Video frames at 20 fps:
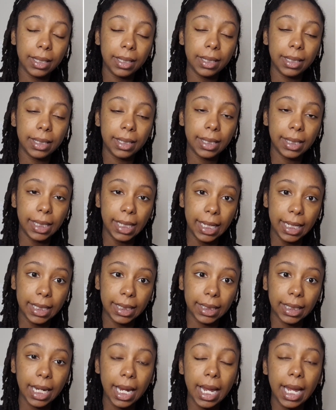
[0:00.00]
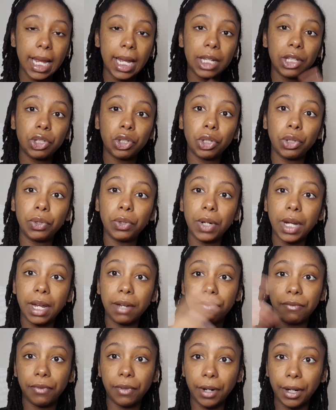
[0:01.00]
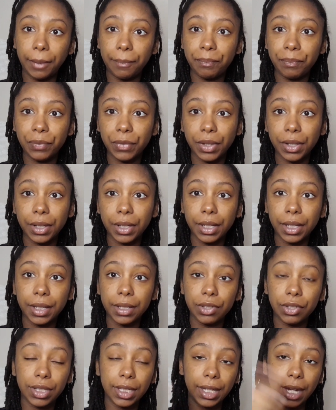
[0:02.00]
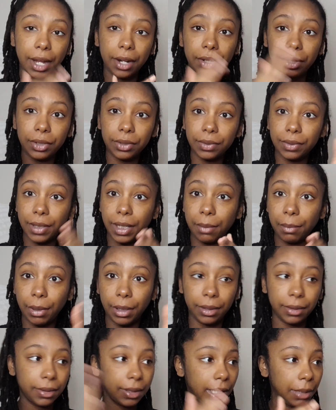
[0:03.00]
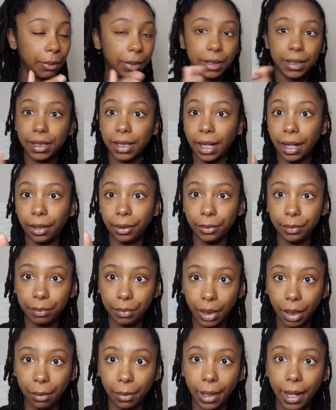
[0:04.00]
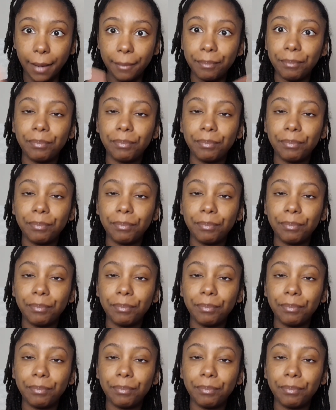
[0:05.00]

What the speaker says: seats to and from Seattle, Lima, Seattle, blah, blah.